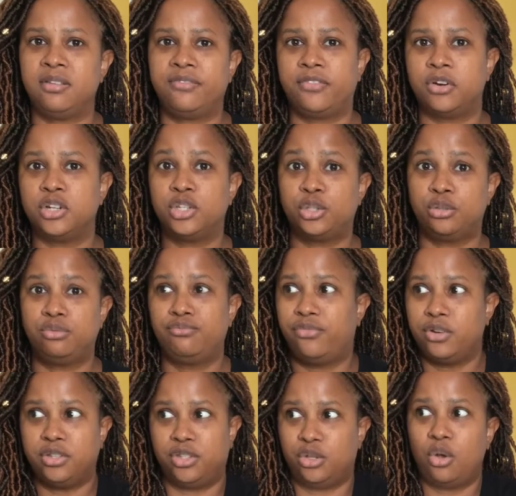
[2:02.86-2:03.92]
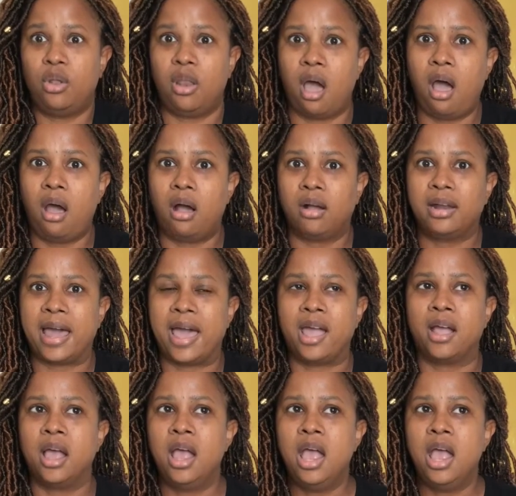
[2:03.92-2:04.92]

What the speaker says: for so long, like